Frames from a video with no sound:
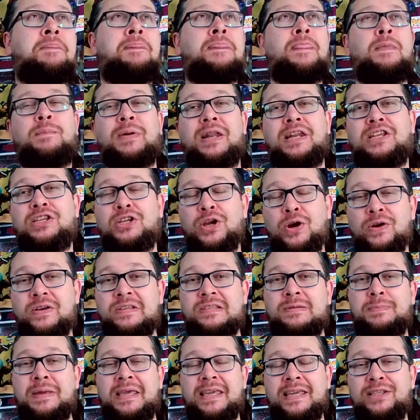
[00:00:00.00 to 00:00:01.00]
many years
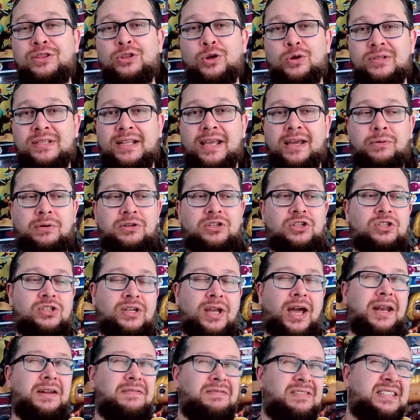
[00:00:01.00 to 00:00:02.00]
speaking those languages,
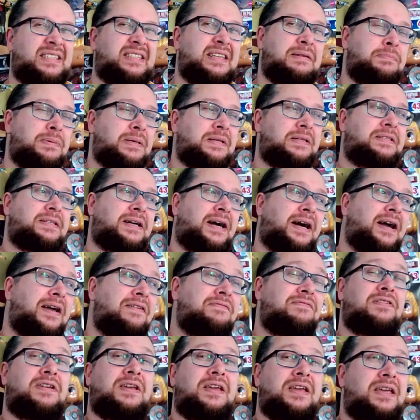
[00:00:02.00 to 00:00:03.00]
kind of dip and
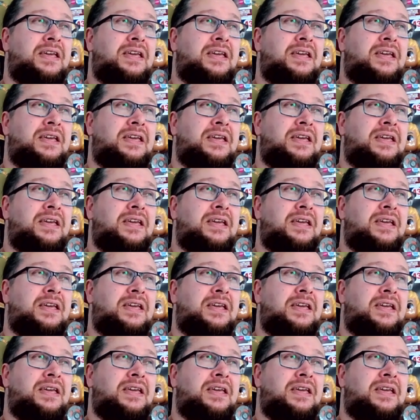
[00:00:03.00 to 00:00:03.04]
dive,